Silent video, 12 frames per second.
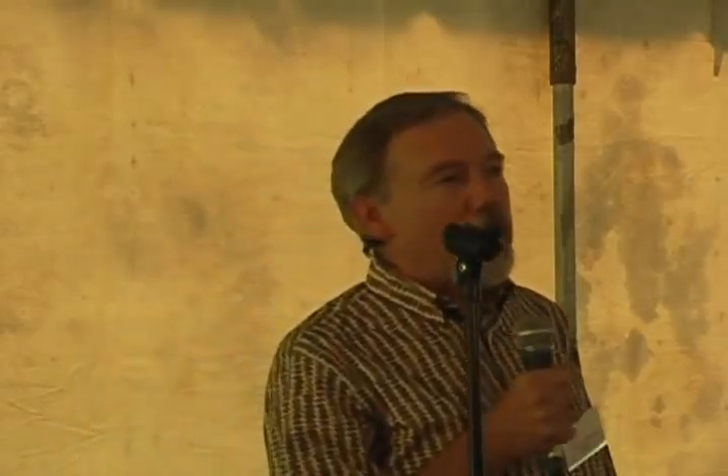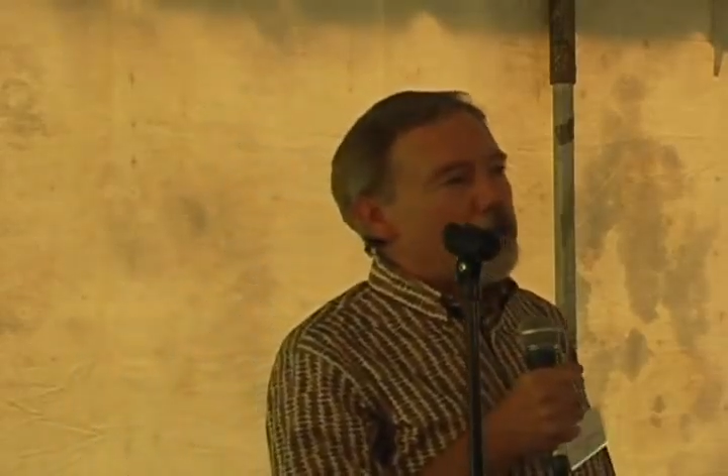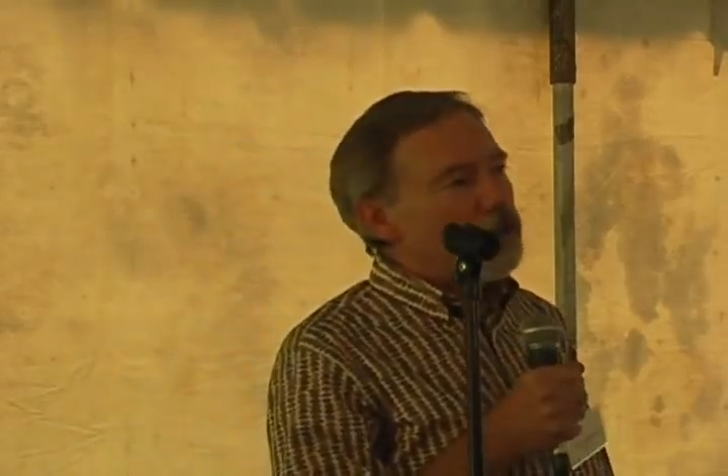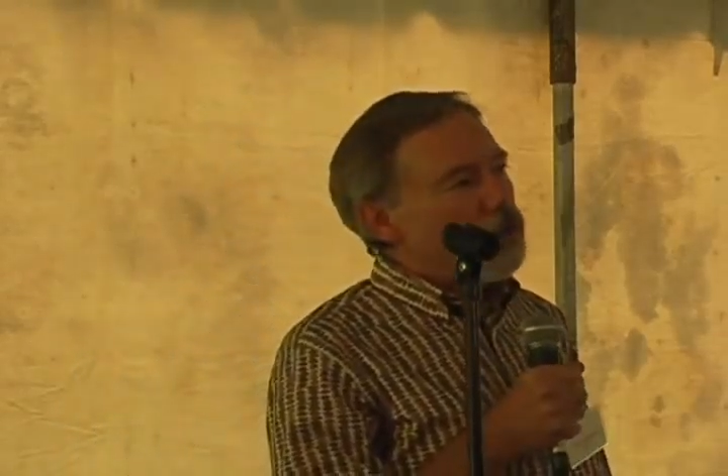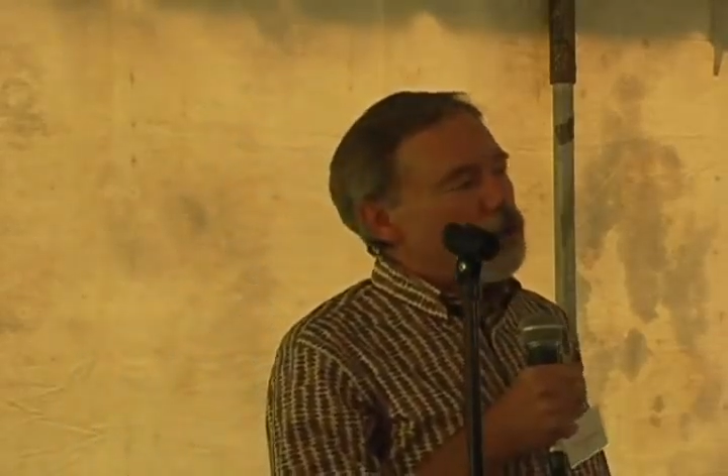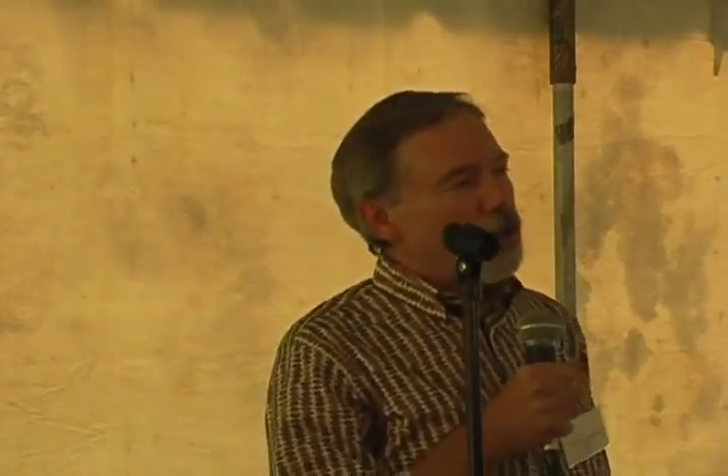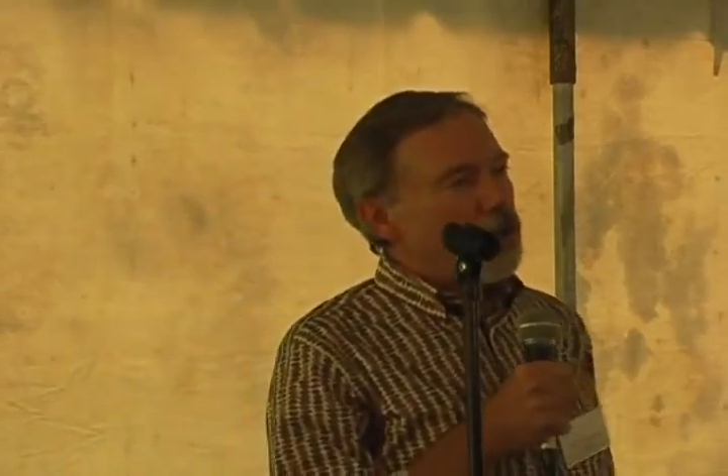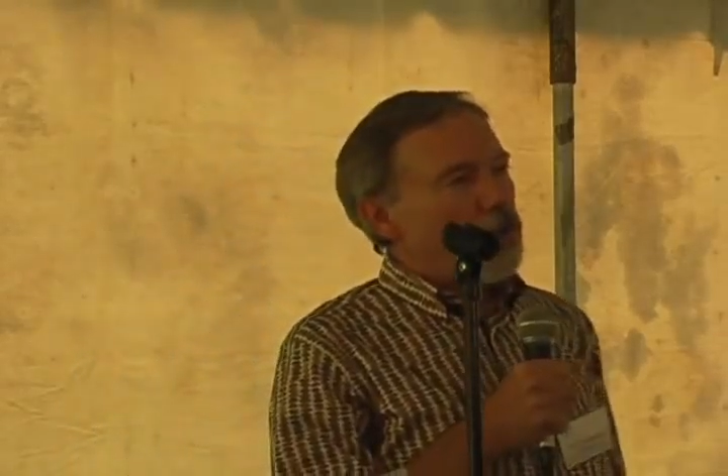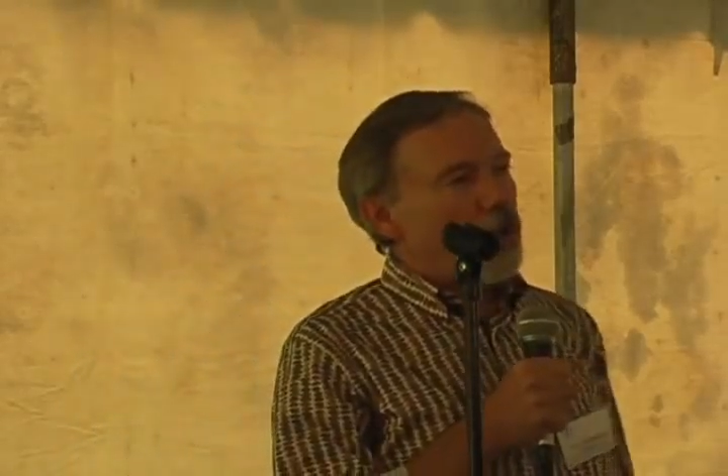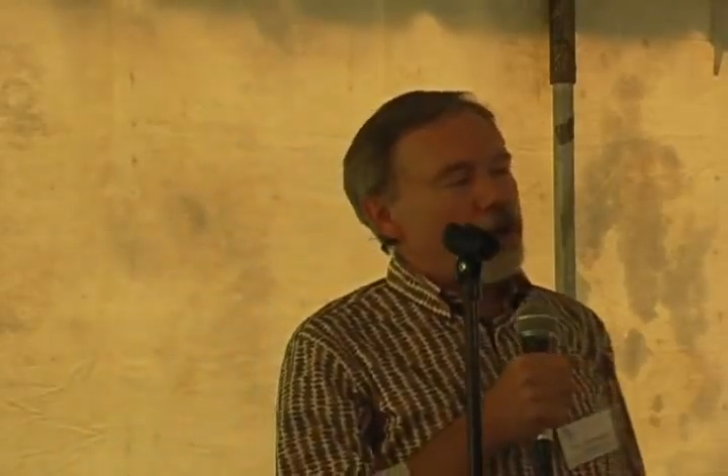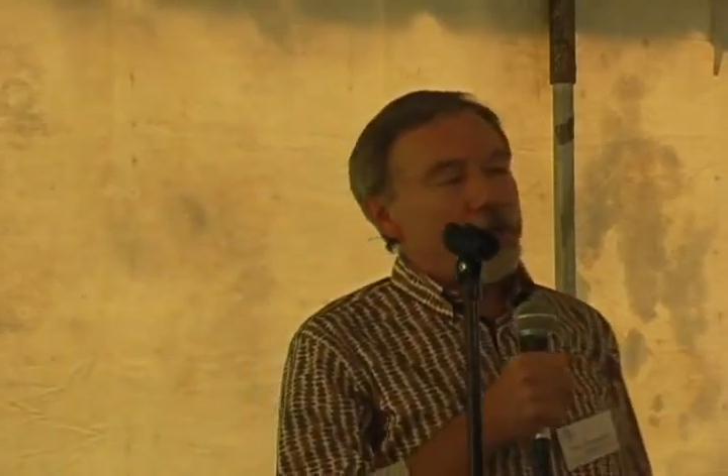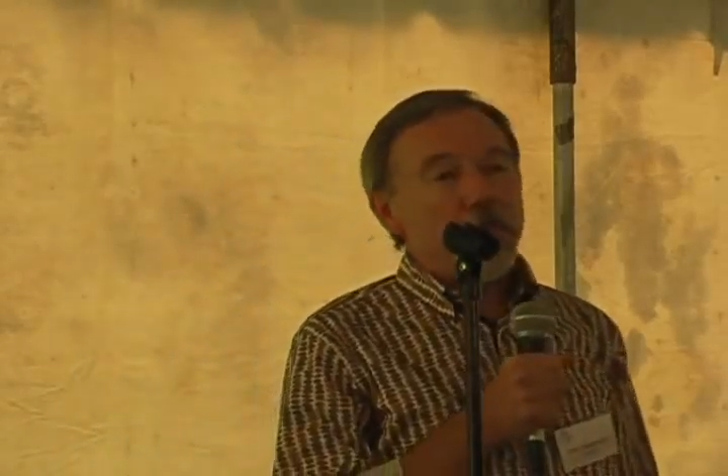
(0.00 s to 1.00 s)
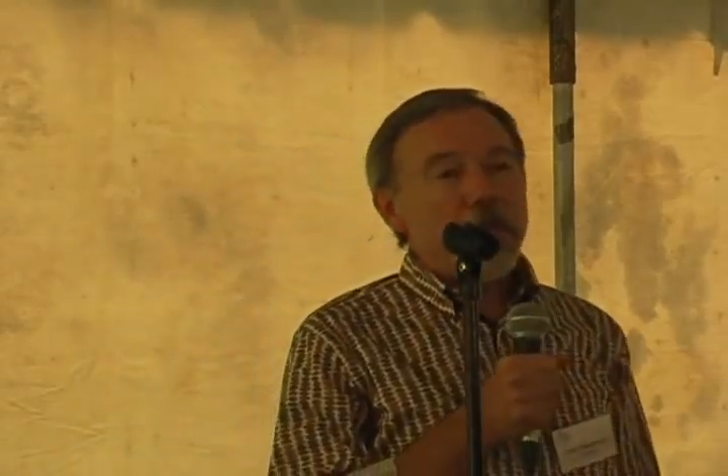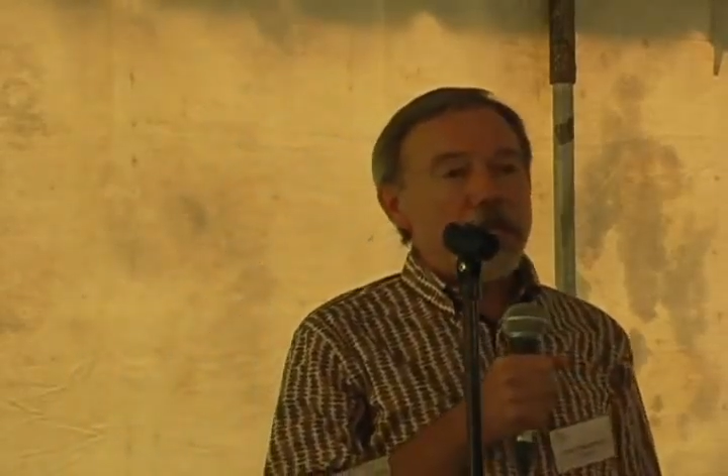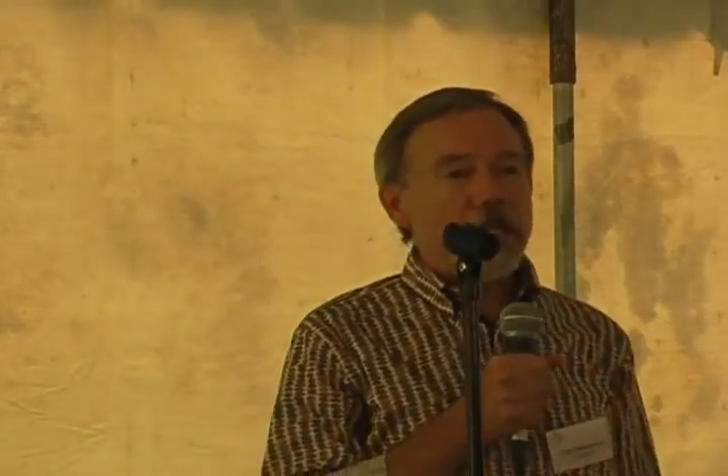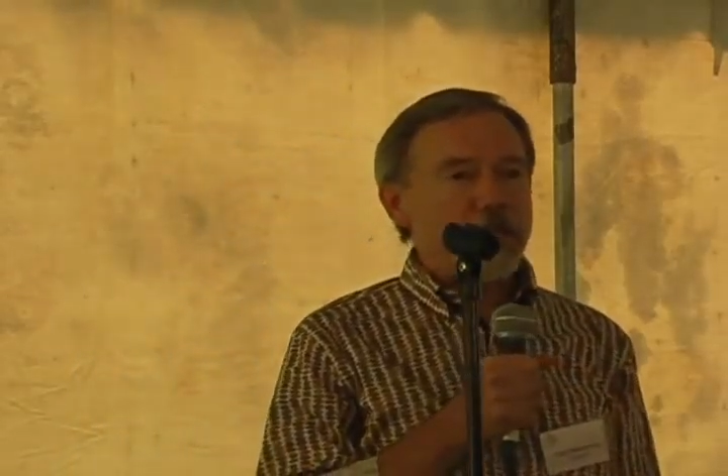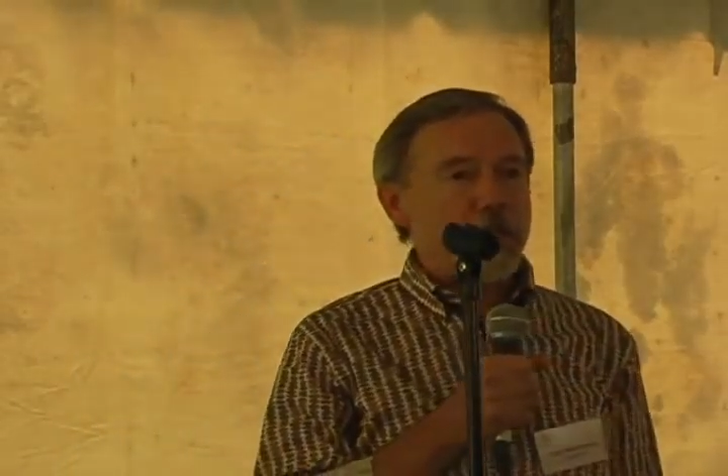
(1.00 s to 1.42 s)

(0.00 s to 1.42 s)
and look at what it means,